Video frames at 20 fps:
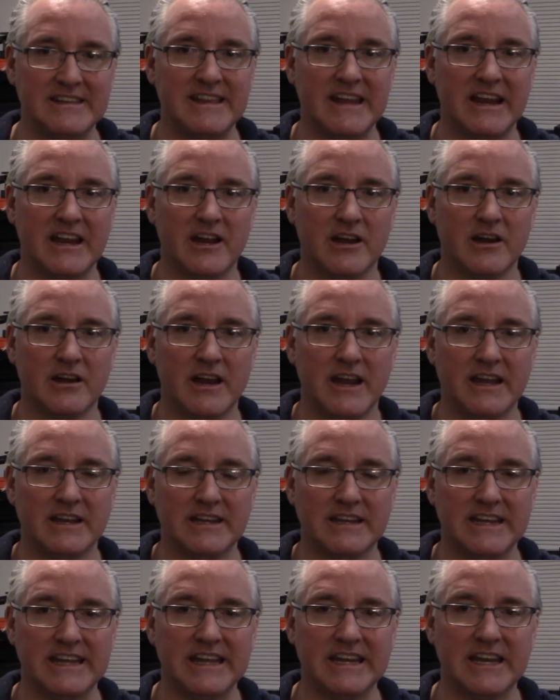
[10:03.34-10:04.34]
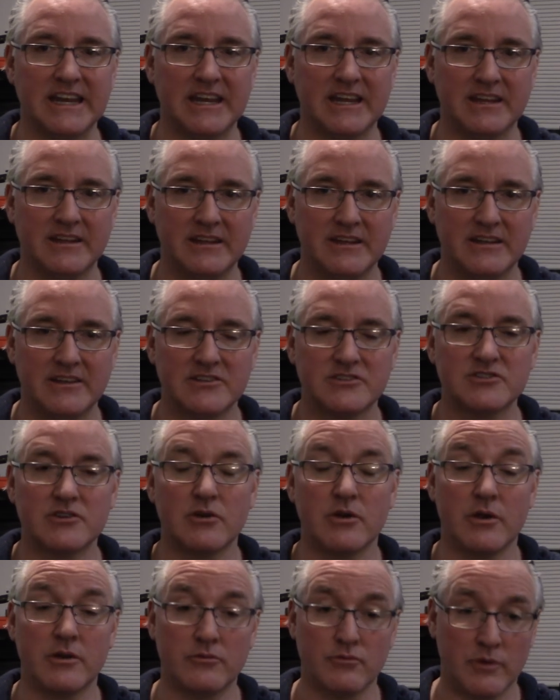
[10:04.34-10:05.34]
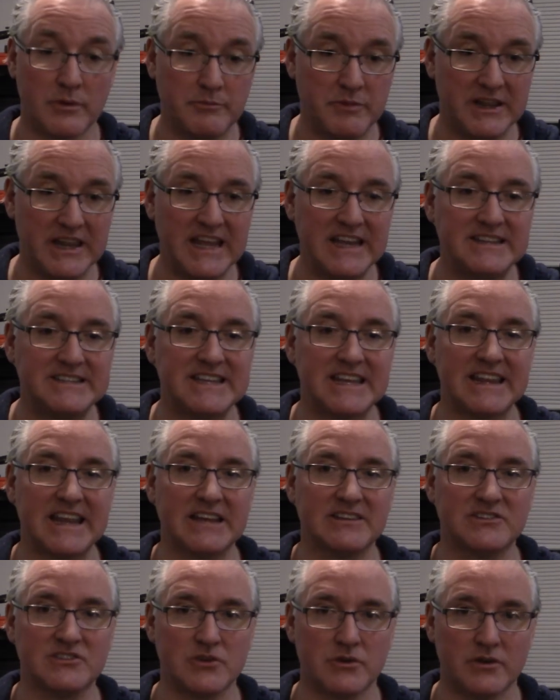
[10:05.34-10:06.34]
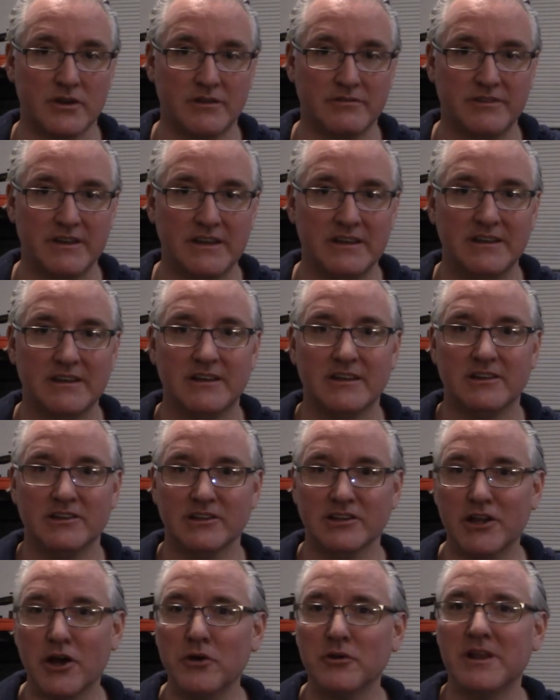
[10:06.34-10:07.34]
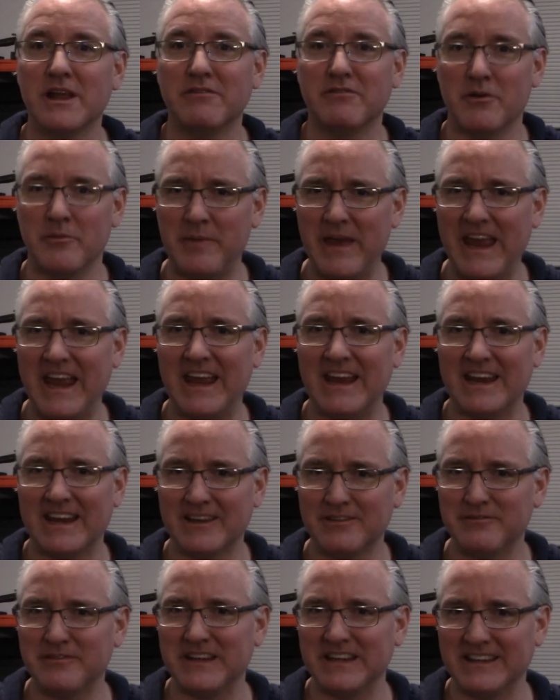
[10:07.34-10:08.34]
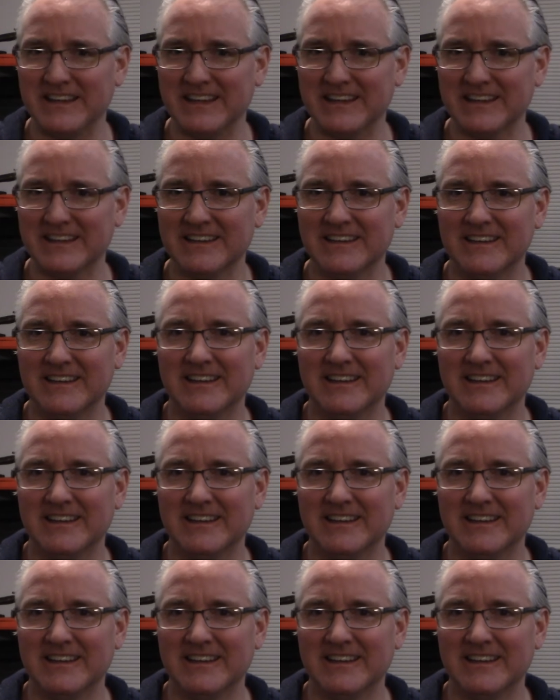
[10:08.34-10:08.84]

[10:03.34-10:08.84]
there and getting sort of, and replacing that sort of low level panic feeling